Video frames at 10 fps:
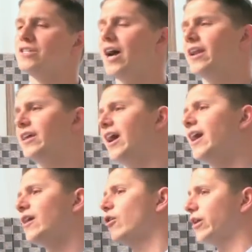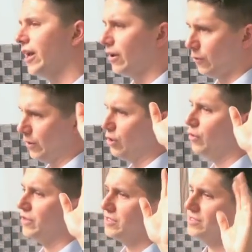and yada yada. Okay, we
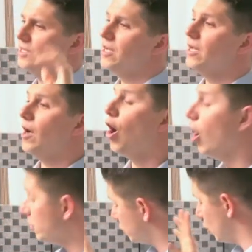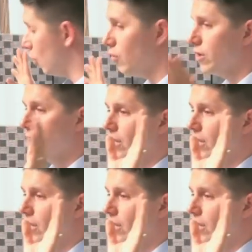know this. Also,